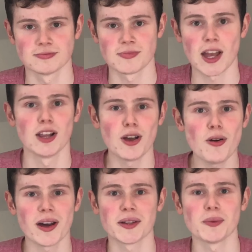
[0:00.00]
Hello
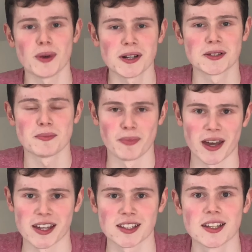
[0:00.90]
and welcome
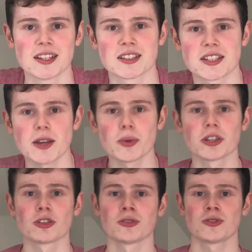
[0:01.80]
back. Today we're
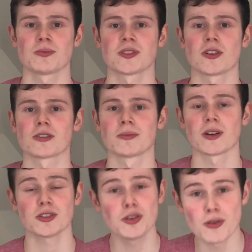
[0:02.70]
going to be talking
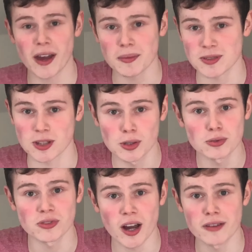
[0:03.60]
about two apps that could
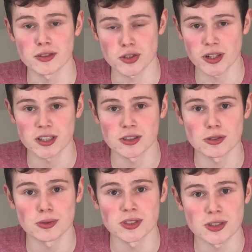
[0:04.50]
rival Trading
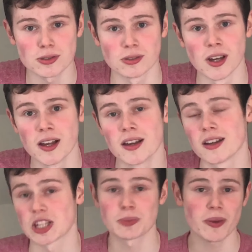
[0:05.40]
212,
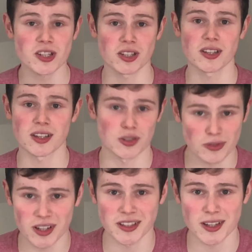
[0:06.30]
especially as
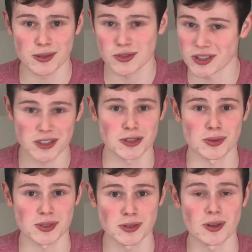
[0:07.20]
right now Trading
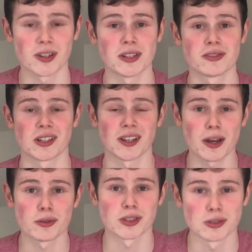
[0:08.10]
212 aren't even
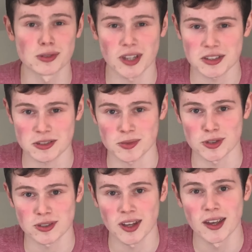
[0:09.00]
allowing new
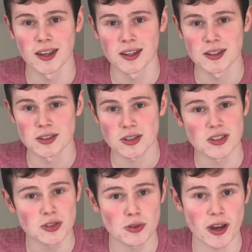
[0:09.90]
customers. So
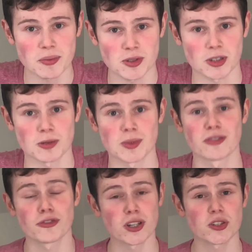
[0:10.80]
these two apps are going to be
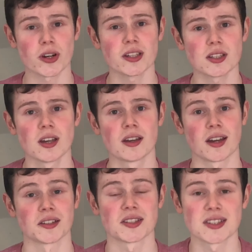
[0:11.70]
FreeTrade
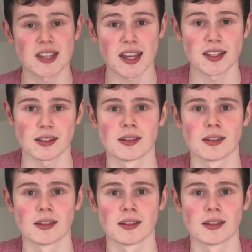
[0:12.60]
and Stake.